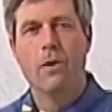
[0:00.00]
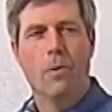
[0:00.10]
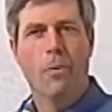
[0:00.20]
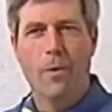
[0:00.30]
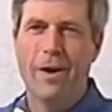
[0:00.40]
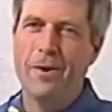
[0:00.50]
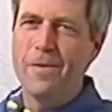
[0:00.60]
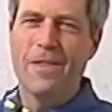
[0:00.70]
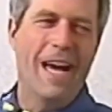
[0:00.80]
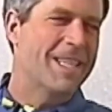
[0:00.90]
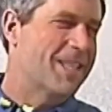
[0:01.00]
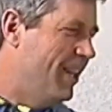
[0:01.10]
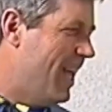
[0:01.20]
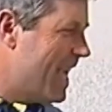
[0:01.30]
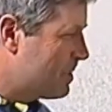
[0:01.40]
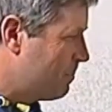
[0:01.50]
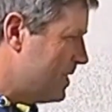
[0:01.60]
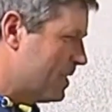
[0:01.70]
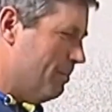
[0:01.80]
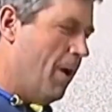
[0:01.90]
Well, that's the last
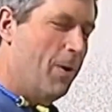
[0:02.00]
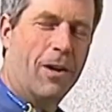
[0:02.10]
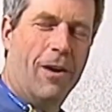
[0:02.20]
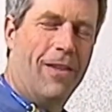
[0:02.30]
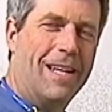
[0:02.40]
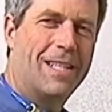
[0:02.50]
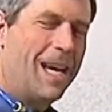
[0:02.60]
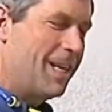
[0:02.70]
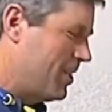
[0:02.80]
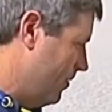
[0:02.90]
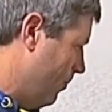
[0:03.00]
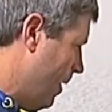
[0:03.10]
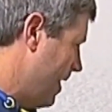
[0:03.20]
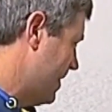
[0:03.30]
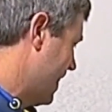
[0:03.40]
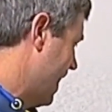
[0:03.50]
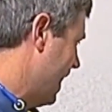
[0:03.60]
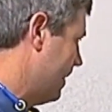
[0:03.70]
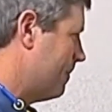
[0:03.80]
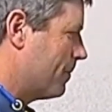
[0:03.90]
piece of molding on that section of wainscot.